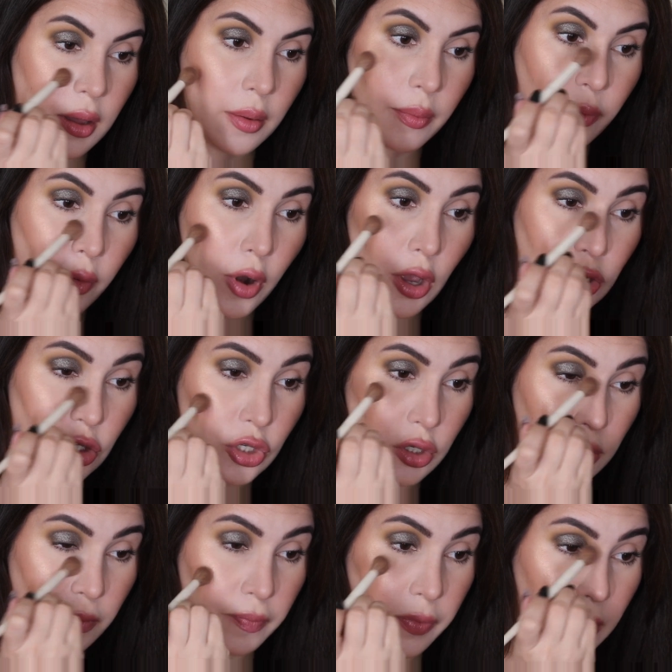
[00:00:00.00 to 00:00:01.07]

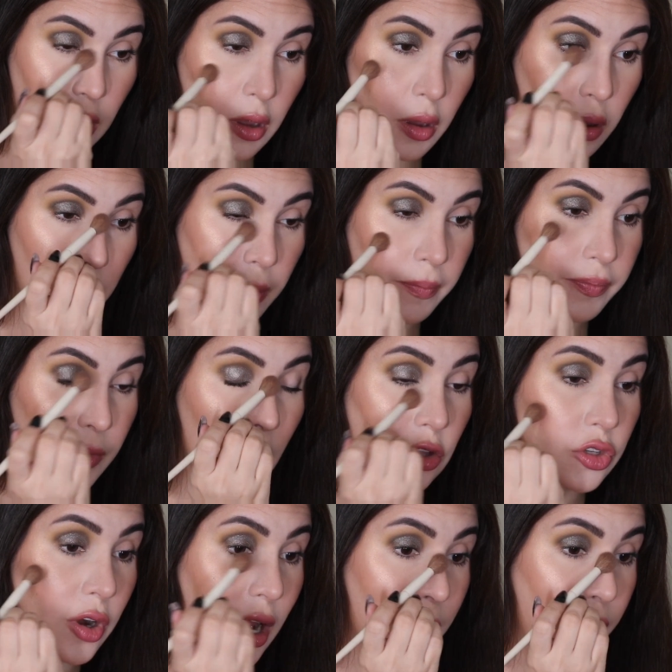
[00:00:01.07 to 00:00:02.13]
brush,
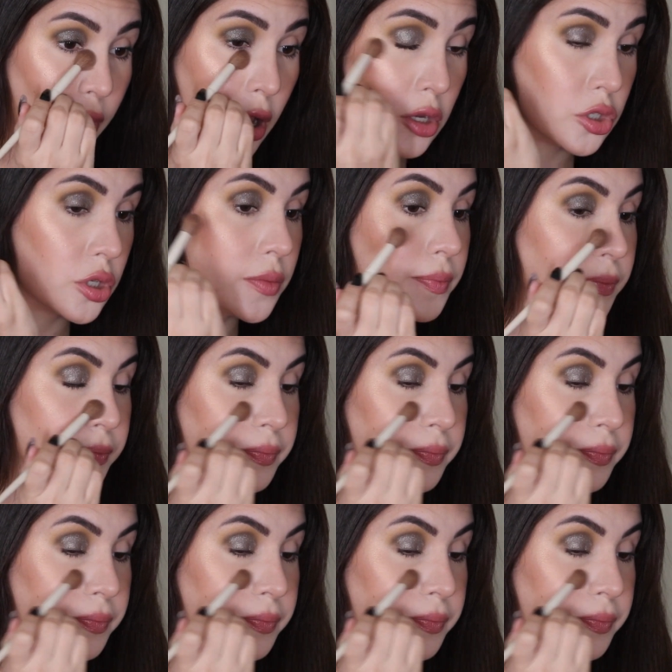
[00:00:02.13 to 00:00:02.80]
under eye brush.